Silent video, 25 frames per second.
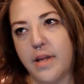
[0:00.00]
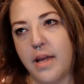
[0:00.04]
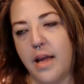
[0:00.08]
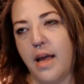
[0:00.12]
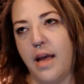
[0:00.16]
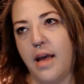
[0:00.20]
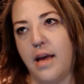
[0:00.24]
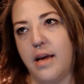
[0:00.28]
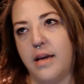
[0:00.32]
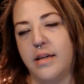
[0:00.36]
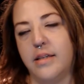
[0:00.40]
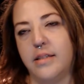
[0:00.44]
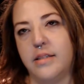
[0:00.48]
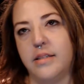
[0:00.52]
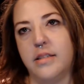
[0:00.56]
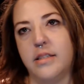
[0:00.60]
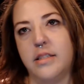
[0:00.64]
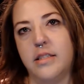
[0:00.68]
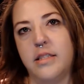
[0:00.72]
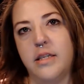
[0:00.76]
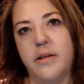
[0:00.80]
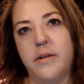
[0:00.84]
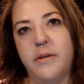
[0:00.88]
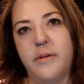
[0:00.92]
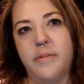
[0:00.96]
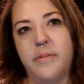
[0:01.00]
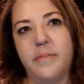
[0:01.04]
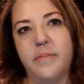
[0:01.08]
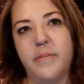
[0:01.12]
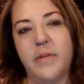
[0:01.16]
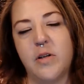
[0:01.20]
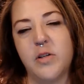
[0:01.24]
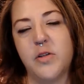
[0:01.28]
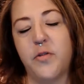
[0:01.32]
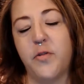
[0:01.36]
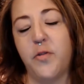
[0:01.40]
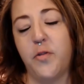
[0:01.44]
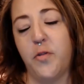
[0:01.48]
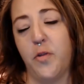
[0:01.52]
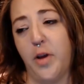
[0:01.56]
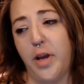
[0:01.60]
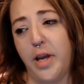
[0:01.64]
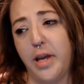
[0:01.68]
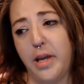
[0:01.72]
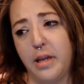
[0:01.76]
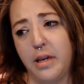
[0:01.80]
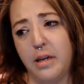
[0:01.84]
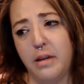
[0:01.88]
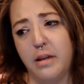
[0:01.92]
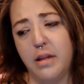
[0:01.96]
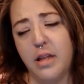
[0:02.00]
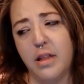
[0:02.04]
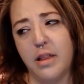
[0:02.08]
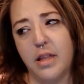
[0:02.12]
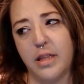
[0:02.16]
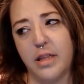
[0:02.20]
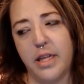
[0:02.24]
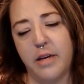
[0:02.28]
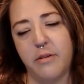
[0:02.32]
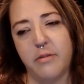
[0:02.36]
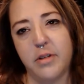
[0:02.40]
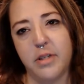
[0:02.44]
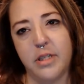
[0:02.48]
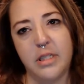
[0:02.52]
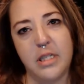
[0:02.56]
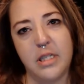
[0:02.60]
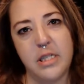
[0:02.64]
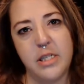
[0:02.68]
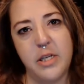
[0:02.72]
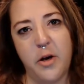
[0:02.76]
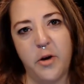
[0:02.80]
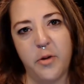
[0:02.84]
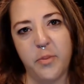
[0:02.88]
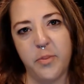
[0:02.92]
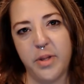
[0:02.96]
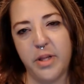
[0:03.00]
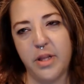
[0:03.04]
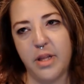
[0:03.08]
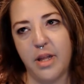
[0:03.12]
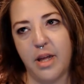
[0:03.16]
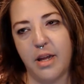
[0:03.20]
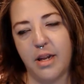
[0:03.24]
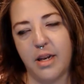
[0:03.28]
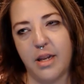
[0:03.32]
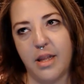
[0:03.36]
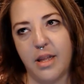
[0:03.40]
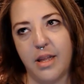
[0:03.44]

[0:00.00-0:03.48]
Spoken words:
and I was afraid that they were going to tell me that